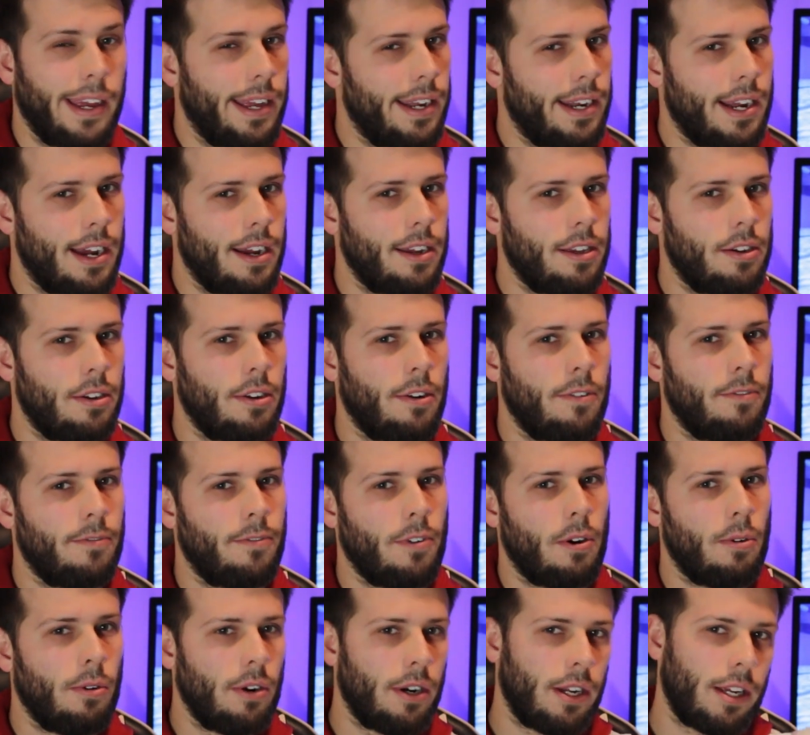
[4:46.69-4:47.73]
and how you go
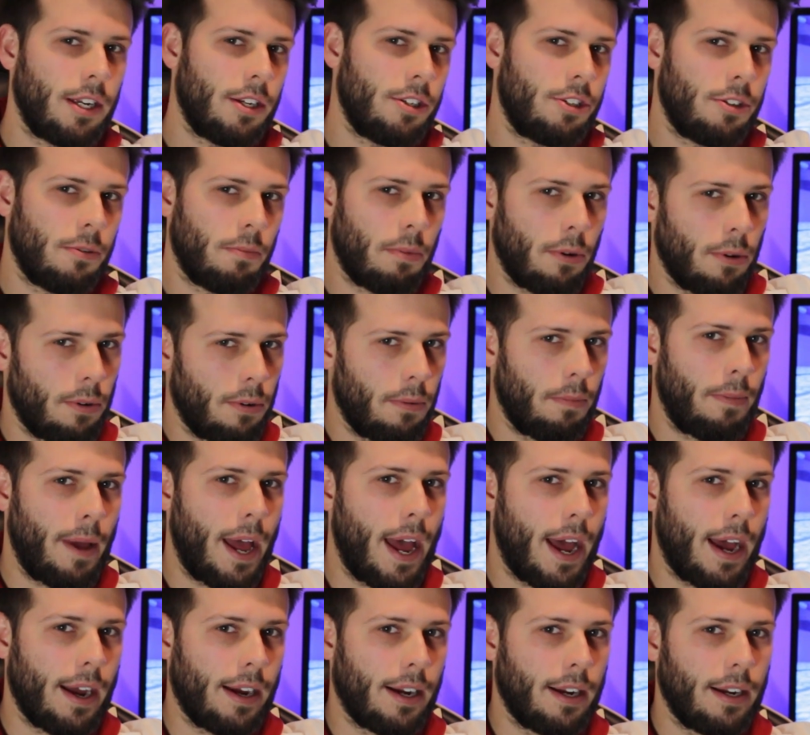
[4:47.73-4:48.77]
forward is you pull
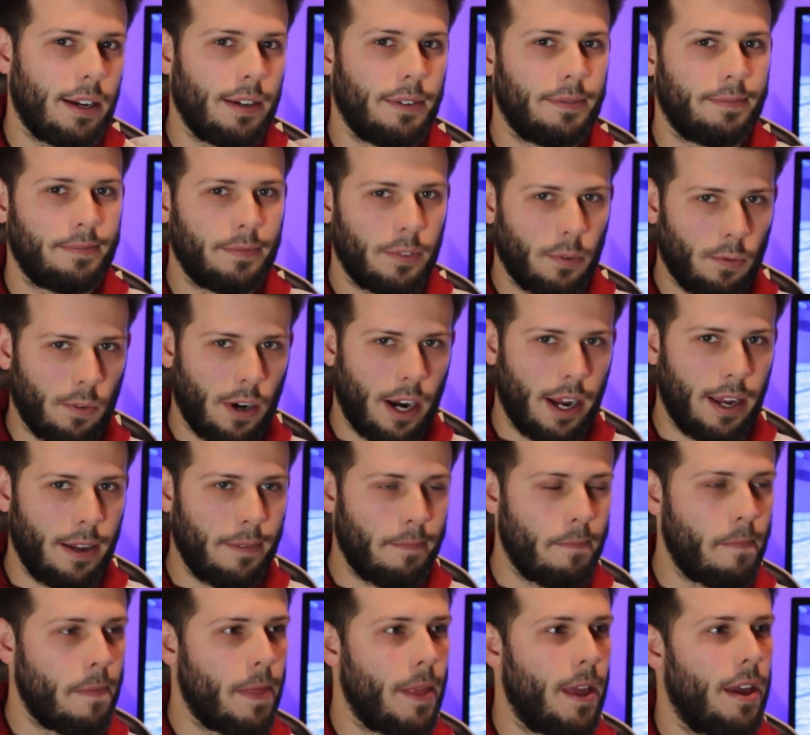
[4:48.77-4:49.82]
back, right?